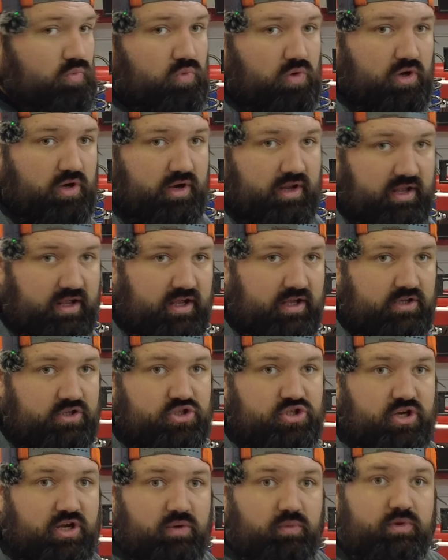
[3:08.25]
1
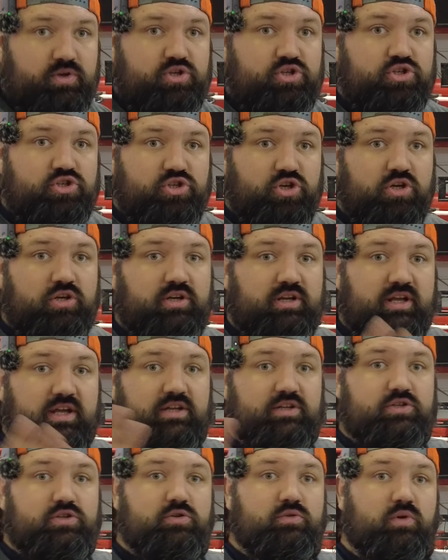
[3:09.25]
inch, and we should
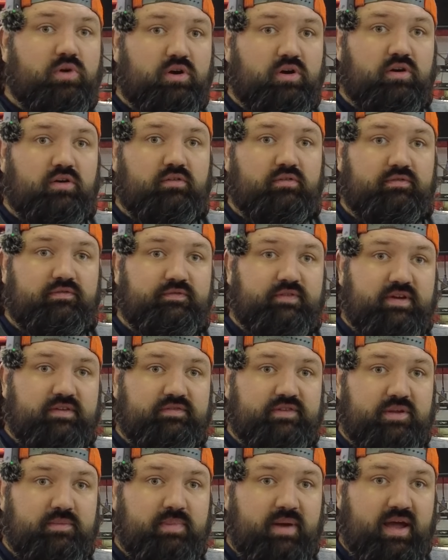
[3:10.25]
get
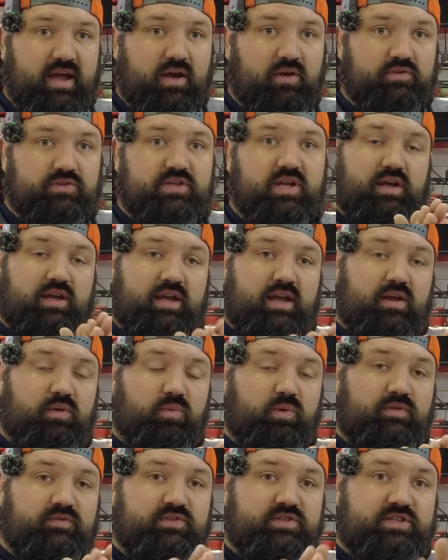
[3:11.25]
250 pounds. Again,
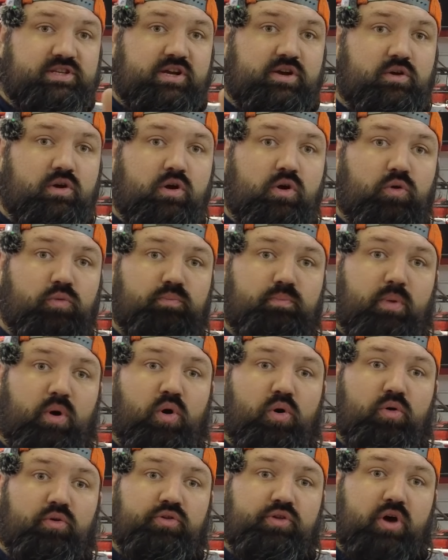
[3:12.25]
we've zeroed
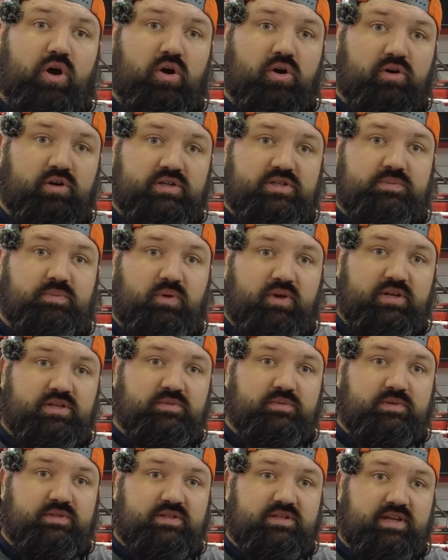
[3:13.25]
both our
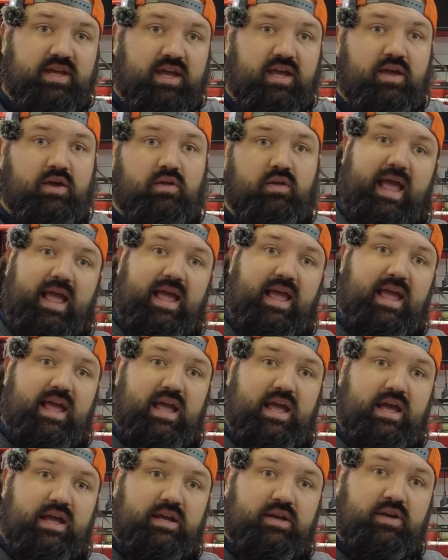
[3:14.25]
displacement scale
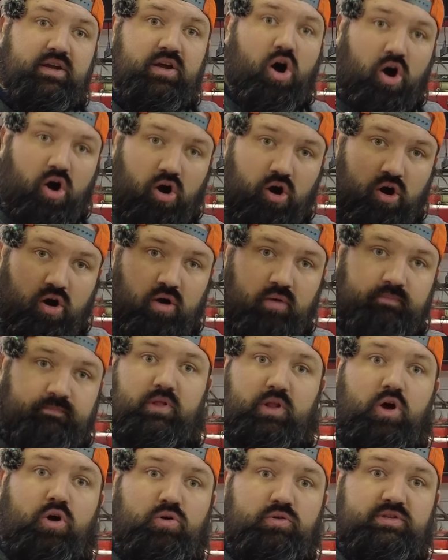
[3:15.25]
and our
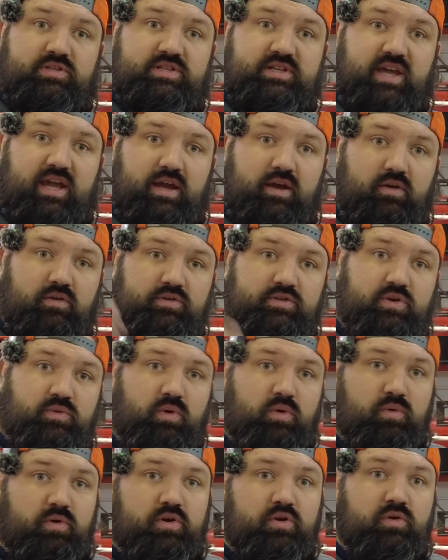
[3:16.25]
load scale. So
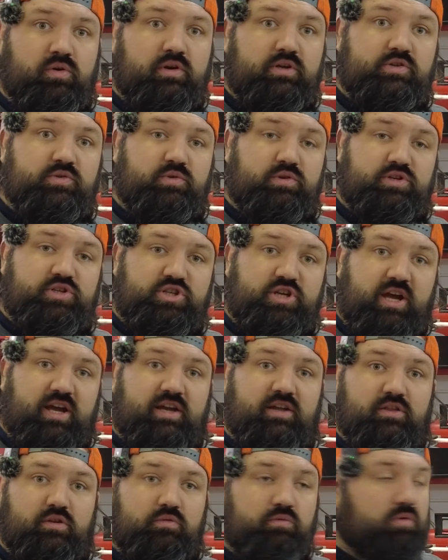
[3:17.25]
what we're doing is we're
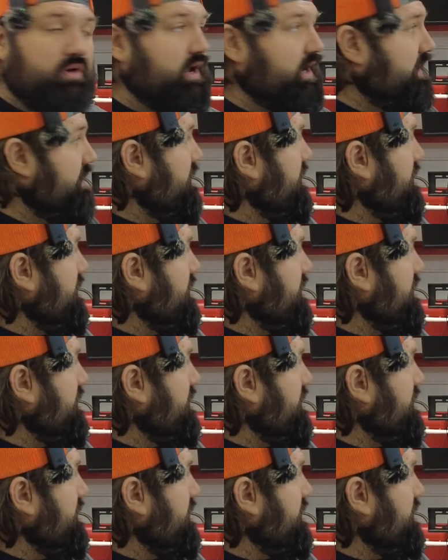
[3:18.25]
checking the rate